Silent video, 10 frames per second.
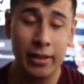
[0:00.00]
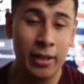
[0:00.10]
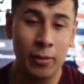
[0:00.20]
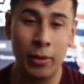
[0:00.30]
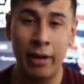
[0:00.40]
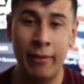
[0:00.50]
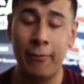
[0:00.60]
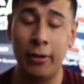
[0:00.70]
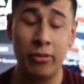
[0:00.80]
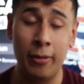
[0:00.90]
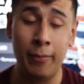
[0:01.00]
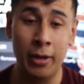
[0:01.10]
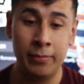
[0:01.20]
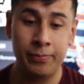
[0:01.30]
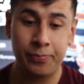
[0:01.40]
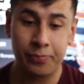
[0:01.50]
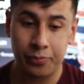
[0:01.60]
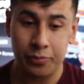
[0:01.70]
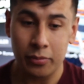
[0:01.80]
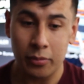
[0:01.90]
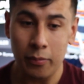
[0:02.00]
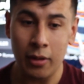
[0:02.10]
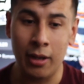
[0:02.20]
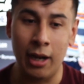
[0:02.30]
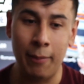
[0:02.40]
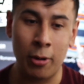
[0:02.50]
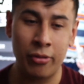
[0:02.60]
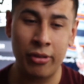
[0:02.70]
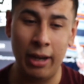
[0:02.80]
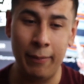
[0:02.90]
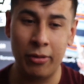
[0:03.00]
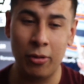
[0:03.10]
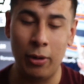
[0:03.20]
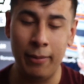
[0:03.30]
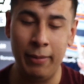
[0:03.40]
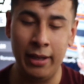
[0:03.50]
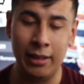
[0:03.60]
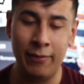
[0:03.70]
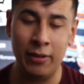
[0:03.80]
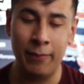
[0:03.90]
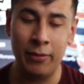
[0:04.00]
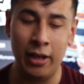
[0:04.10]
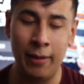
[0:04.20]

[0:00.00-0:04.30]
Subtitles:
whatever floats their boat. Poor Seb is the one being lifted up